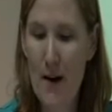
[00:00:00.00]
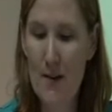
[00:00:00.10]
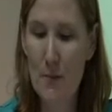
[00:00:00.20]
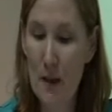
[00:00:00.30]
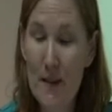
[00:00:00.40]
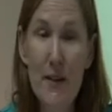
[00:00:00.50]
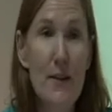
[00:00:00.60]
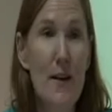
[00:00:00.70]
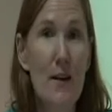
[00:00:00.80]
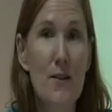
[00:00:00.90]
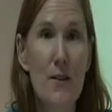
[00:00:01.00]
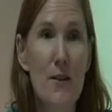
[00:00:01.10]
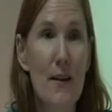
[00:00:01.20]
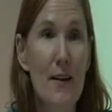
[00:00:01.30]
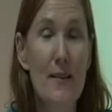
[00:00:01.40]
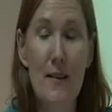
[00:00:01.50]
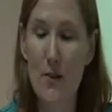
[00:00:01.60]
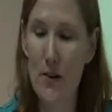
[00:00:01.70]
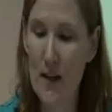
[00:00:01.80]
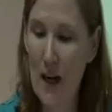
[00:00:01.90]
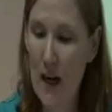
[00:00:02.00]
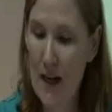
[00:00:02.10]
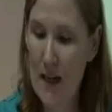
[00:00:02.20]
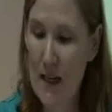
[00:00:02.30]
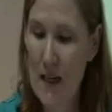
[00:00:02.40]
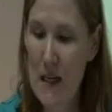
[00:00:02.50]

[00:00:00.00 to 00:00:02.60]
as a military doctor in 1939,